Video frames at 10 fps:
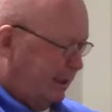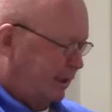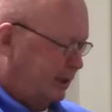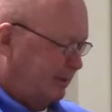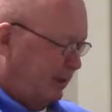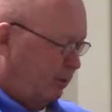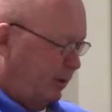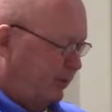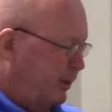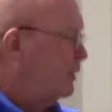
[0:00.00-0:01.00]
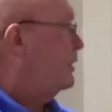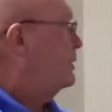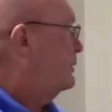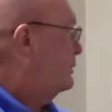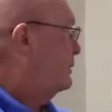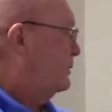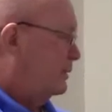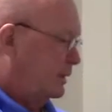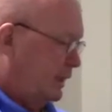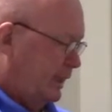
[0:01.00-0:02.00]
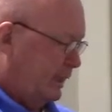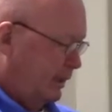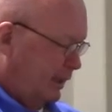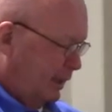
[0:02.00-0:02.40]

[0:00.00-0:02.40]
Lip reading: talks about 1/3. Okay.